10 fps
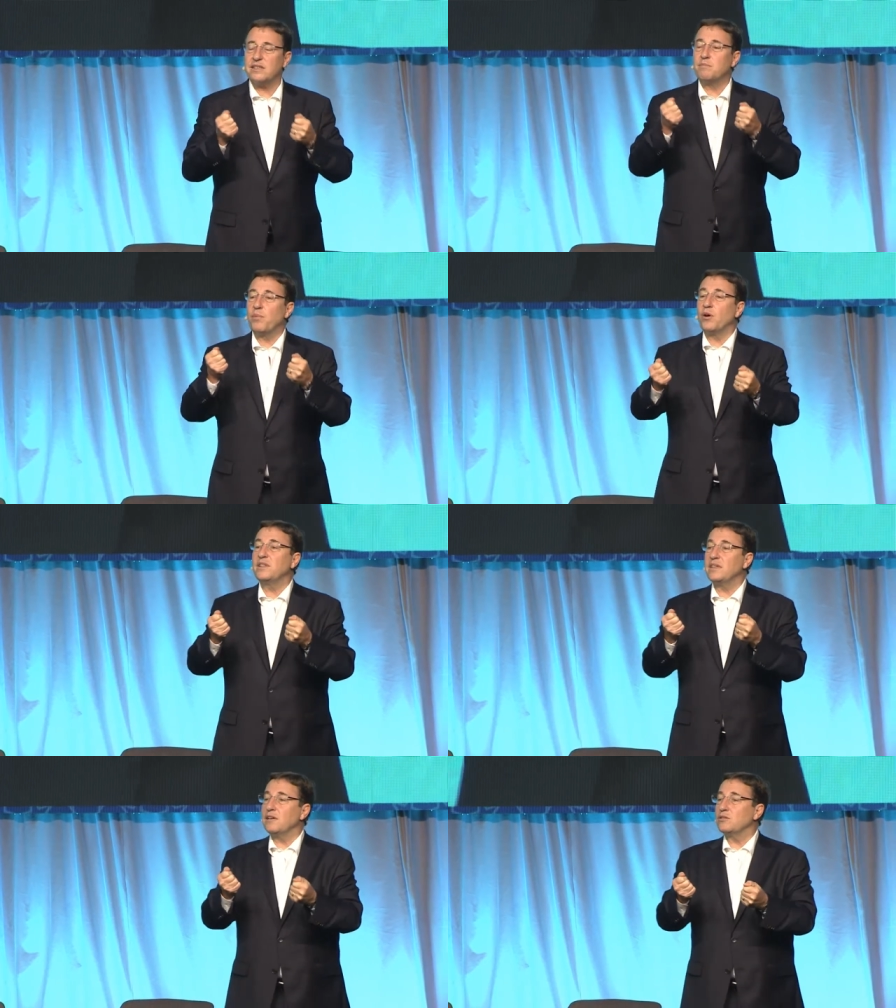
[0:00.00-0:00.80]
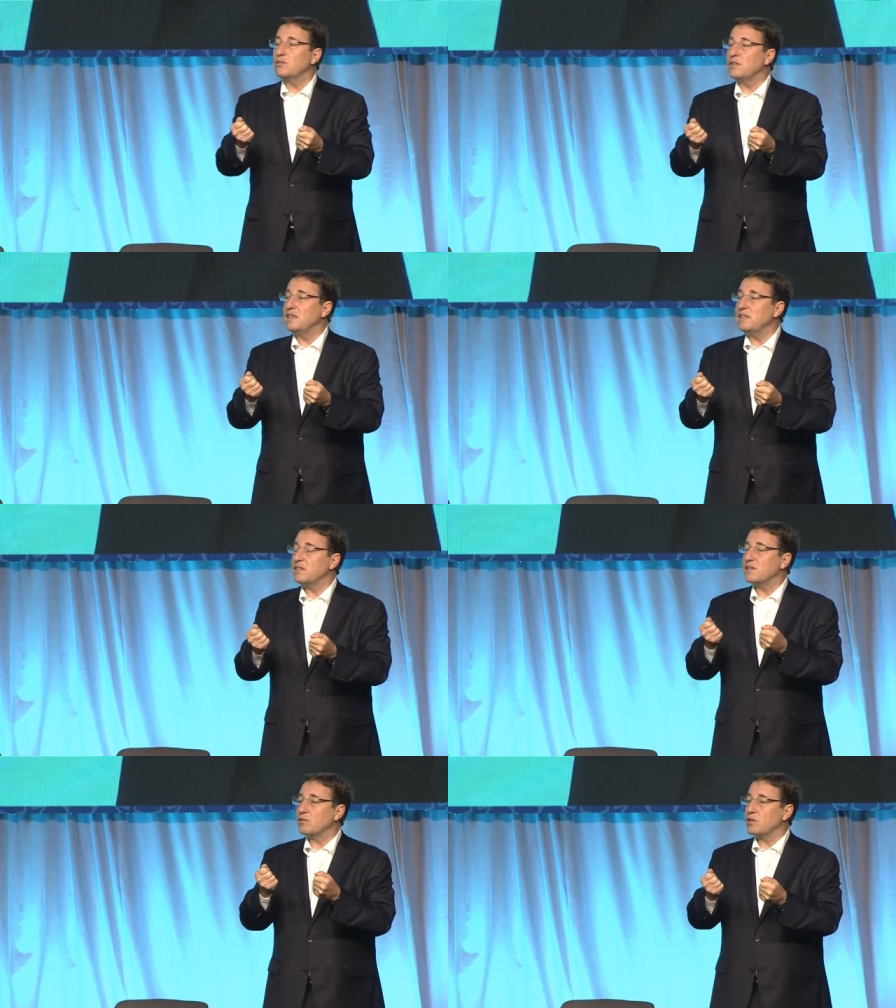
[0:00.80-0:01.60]
and point out to
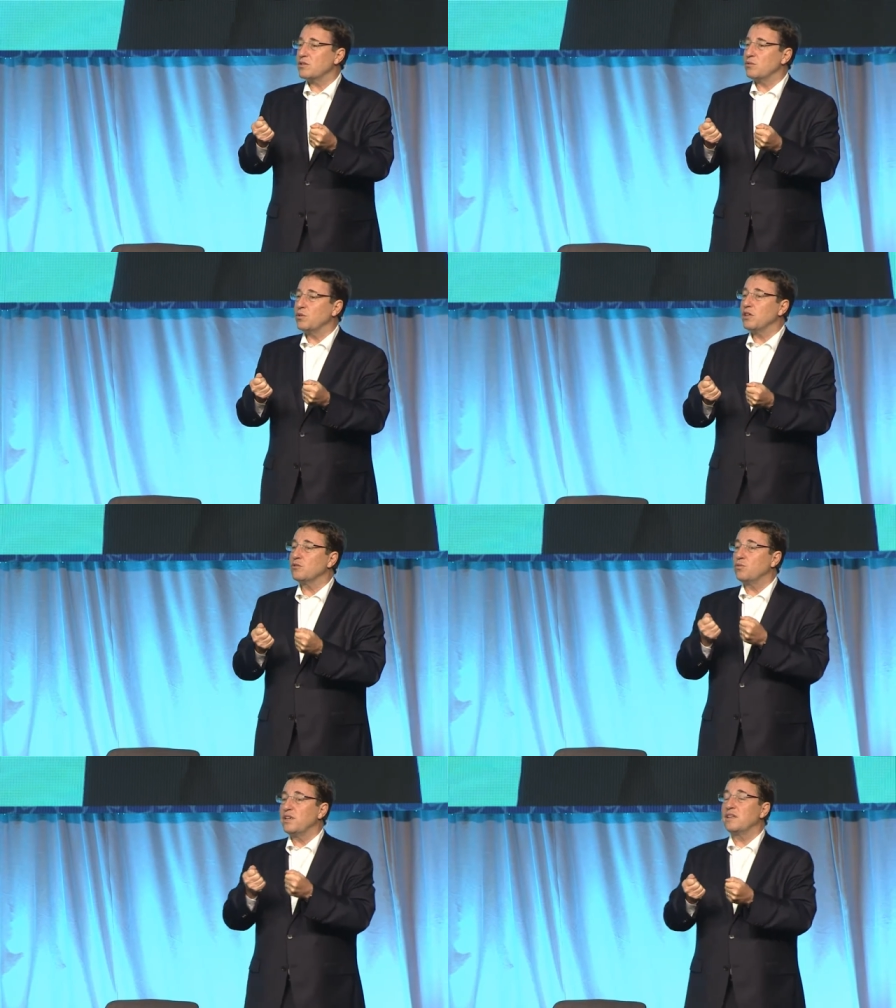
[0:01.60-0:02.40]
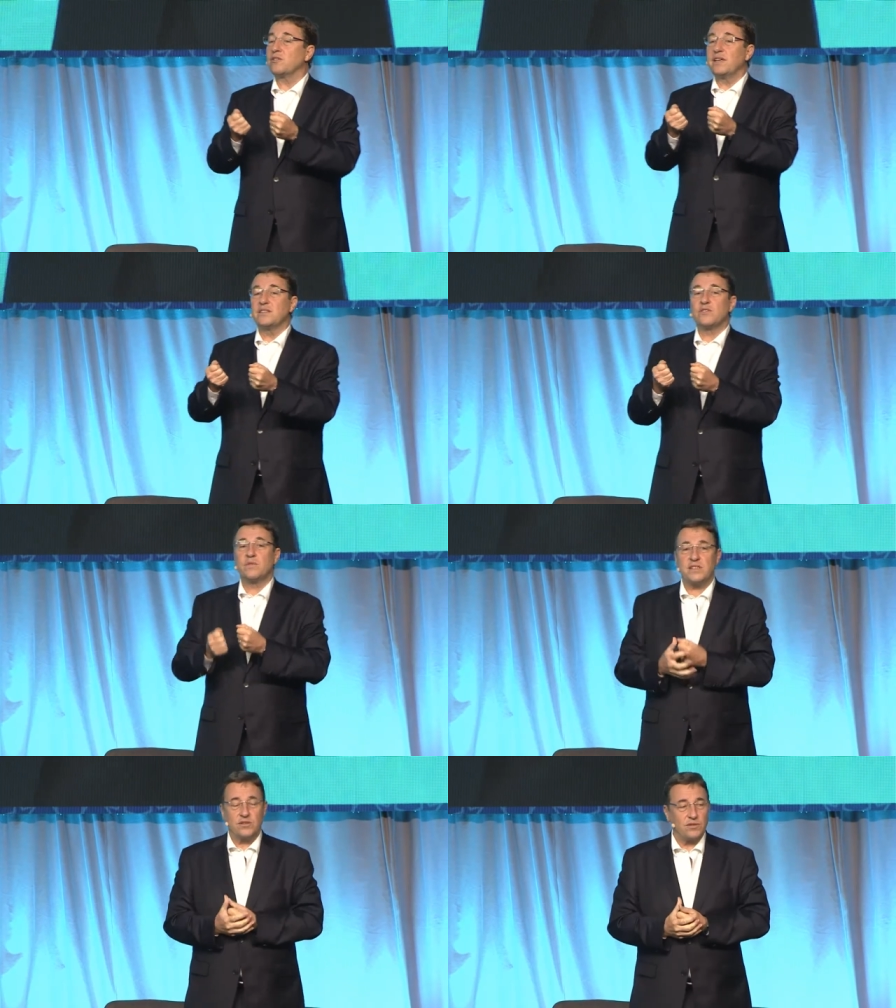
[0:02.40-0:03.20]
leaders across the world where the greatest
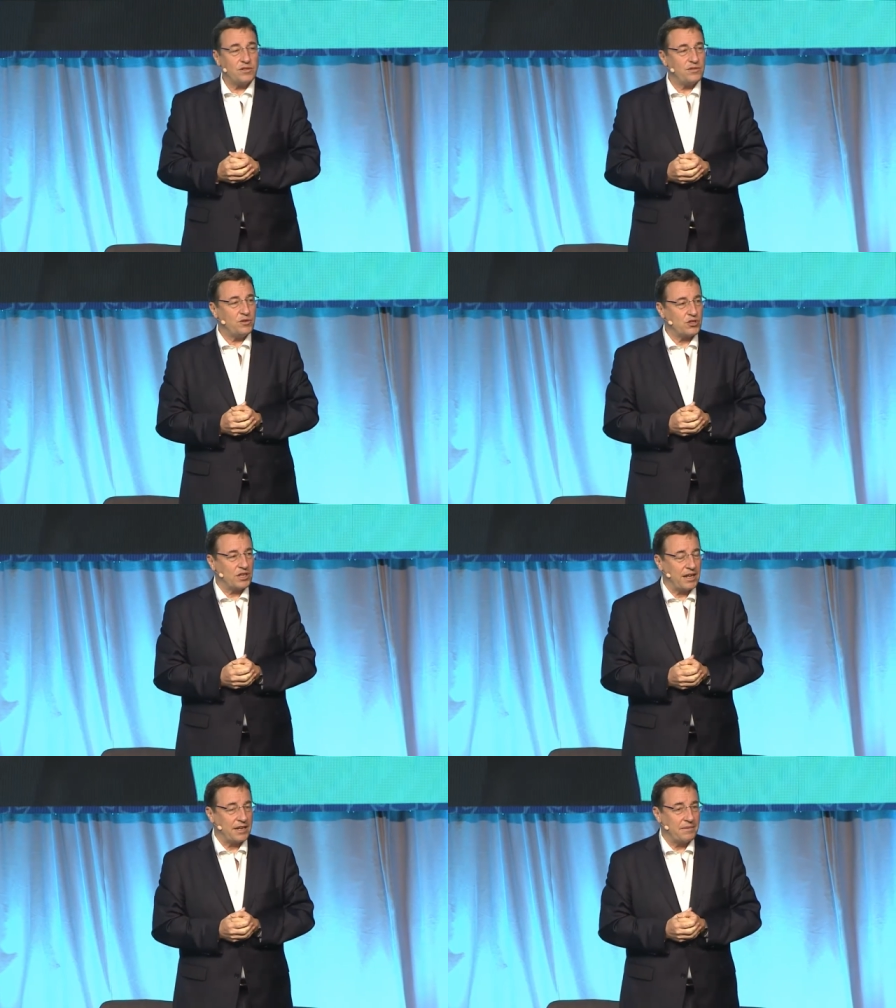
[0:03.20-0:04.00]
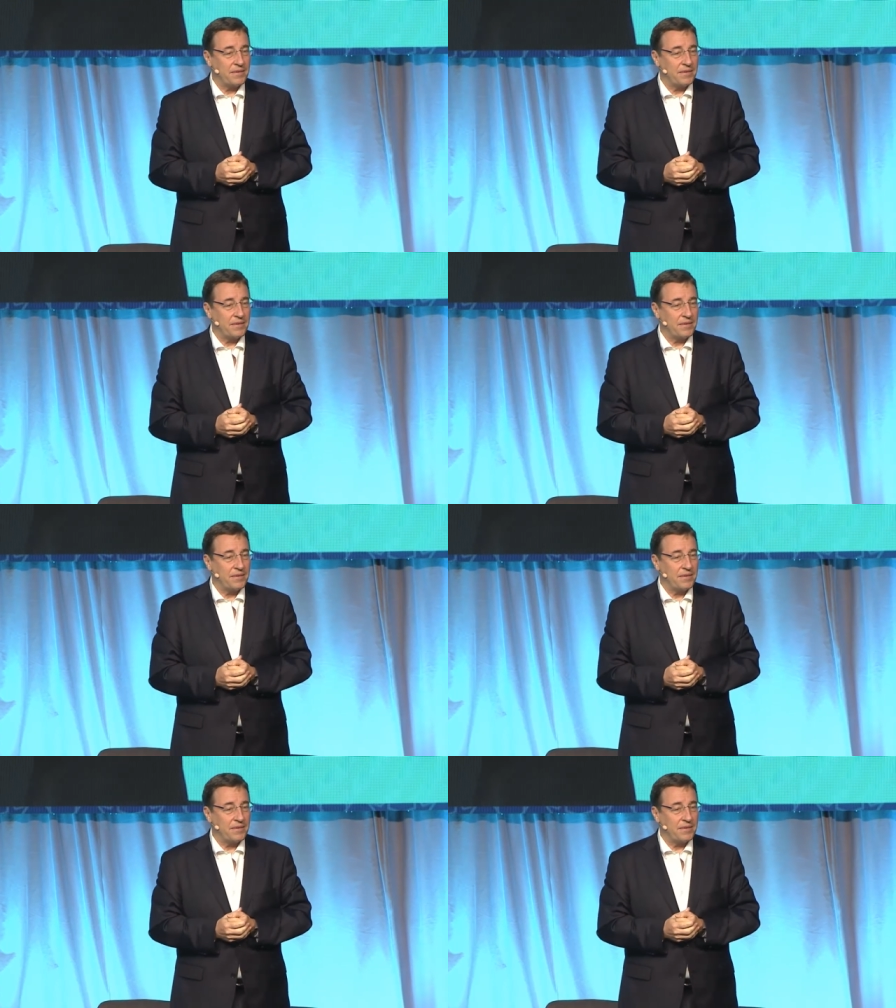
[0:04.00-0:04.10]
risks for the future lie.